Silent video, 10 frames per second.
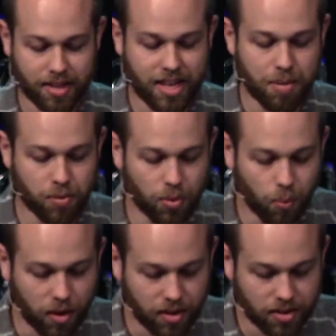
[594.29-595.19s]
The Hebrew
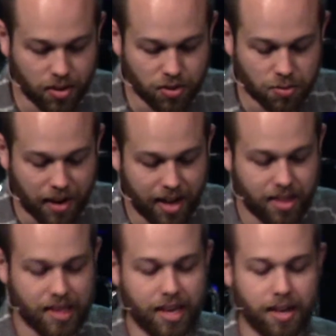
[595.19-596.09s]
word used
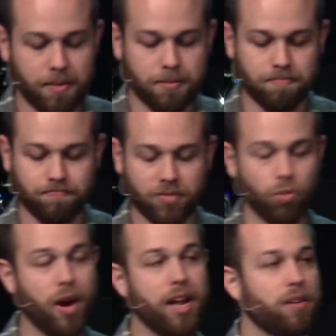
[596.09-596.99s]
by the
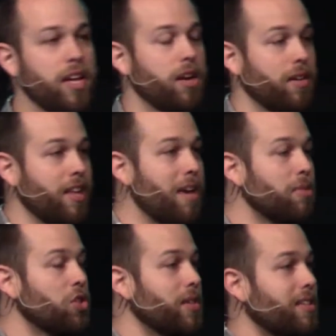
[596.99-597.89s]
writer here and the
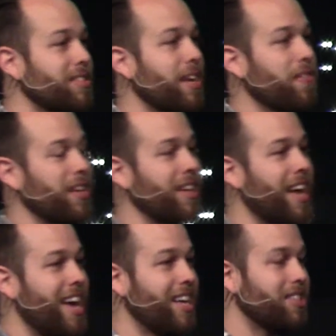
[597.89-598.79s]
imagery that's
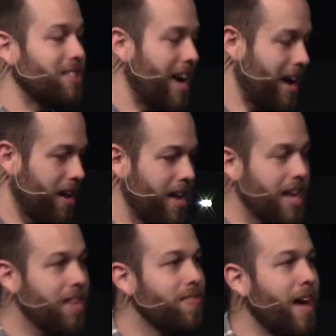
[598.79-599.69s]
given is that
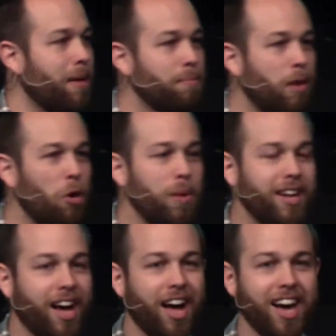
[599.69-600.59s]
in that
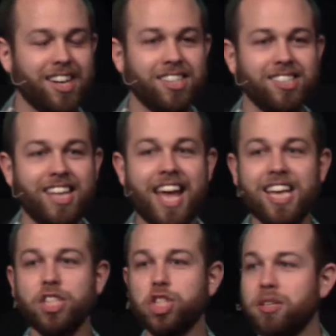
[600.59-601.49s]
moment, a
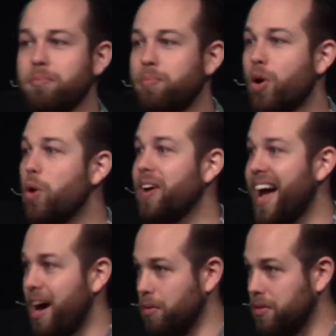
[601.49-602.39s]
contagion
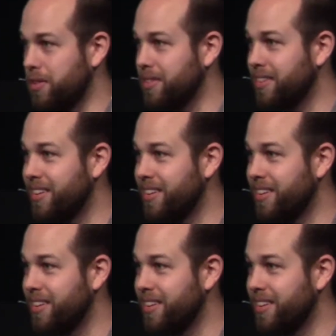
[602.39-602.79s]
broke out